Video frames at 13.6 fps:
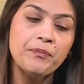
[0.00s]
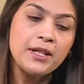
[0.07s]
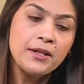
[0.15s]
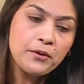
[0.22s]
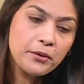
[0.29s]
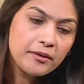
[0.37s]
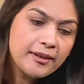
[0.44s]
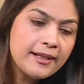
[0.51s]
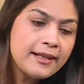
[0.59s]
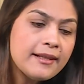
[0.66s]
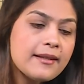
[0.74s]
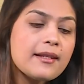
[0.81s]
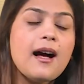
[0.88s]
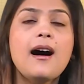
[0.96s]
So
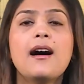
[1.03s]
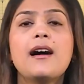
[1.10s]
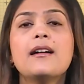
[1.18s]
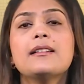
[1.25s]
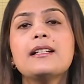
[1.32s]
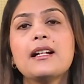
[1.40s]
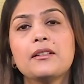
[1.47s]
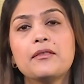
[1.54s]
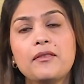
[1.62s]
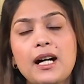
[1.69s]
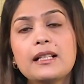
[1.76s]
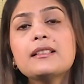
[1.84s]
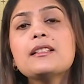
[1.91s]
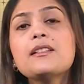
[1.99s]
these are the
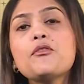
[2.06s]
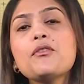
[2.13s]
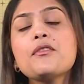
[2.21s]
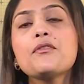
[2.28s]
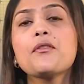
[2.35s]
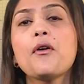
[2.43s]
advantages